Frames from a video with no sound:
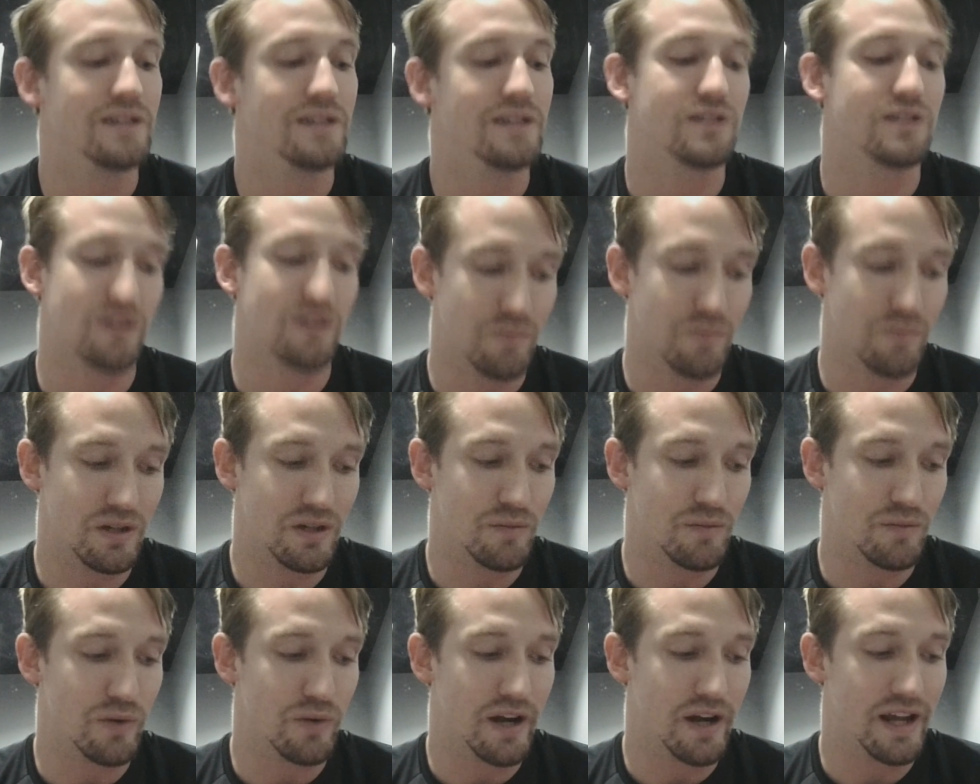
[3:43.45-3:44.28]
Took a
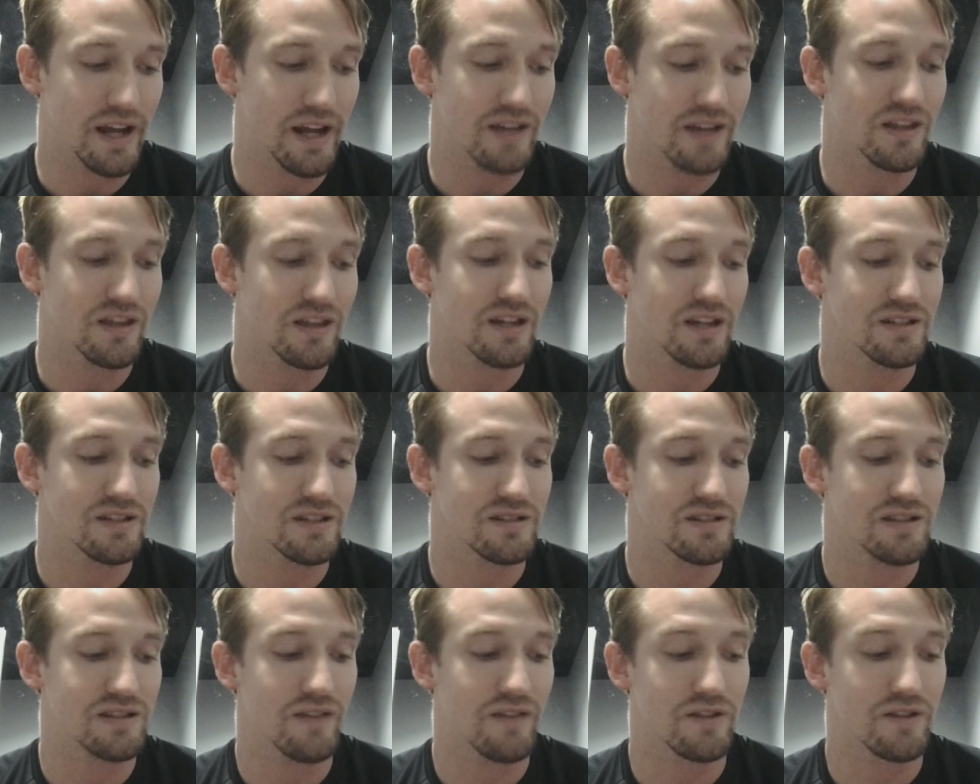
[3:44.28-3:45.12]
minute break, then I
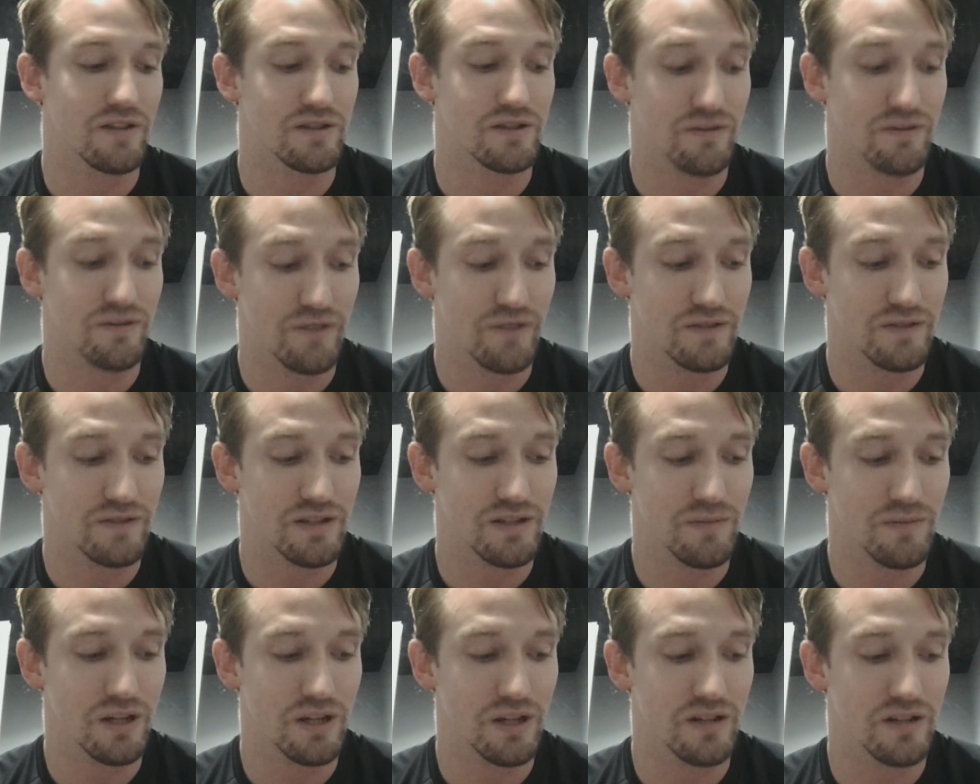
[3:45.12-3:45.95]
did
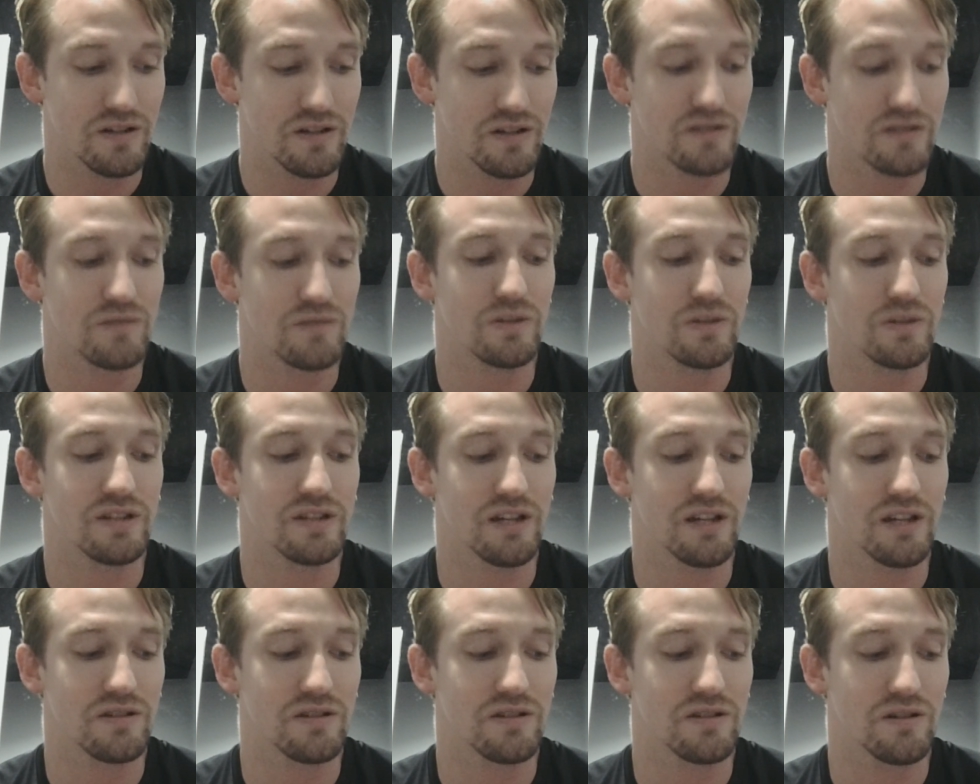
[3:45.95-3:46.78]
750 meters, went
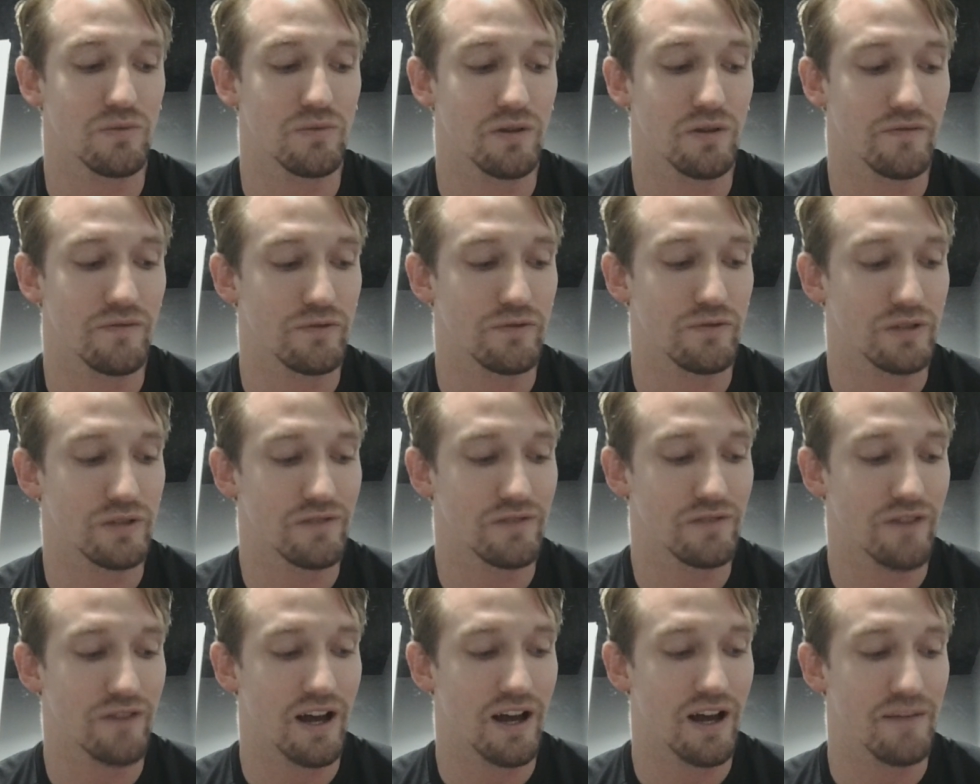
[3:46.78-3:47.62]
down to a
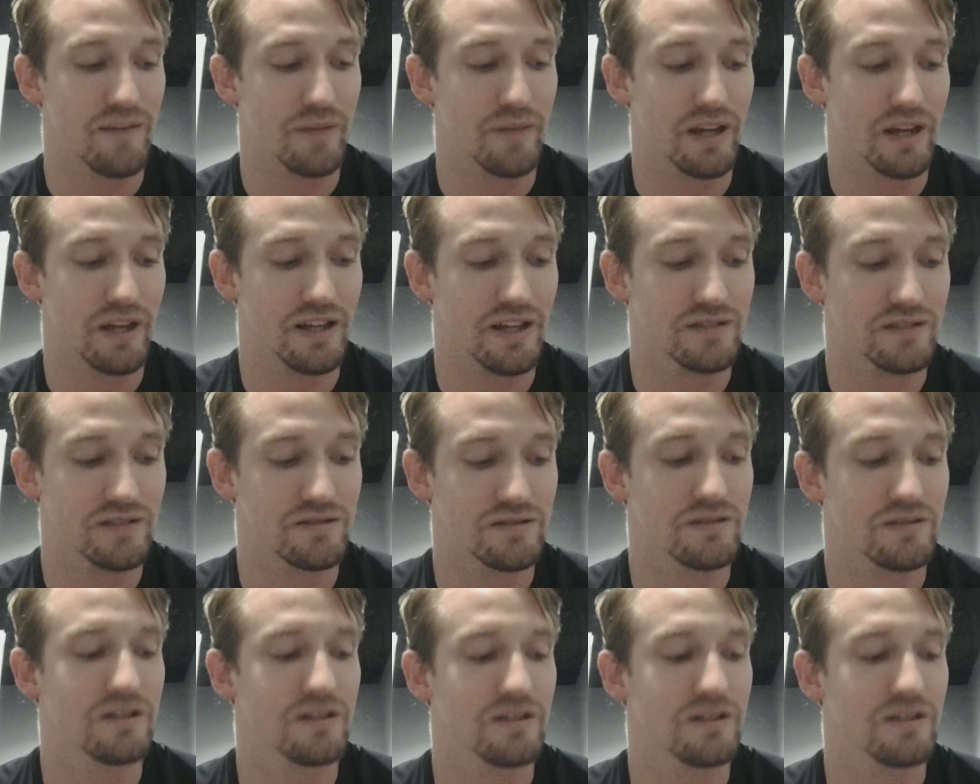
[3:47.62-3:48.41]
145 pace.